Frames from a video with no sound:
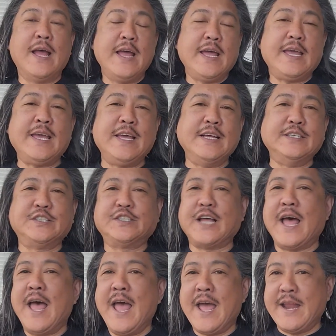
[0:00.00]
is
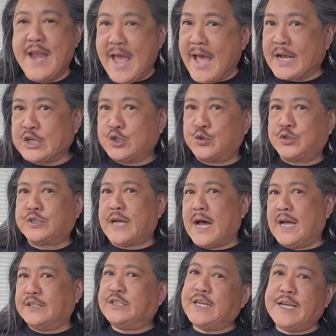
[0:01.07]
an
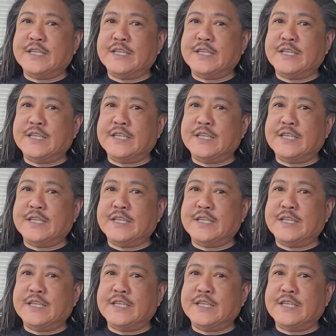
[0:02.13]
exercise in